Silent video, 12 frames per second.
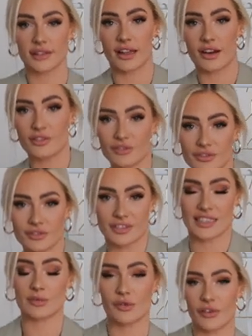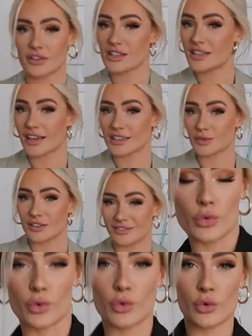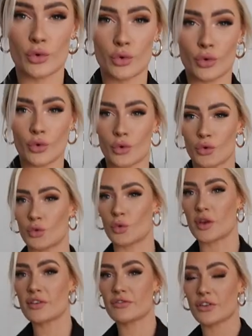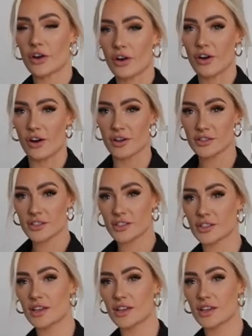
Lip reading: Love. Let's move on to the next one. Ooh, we've got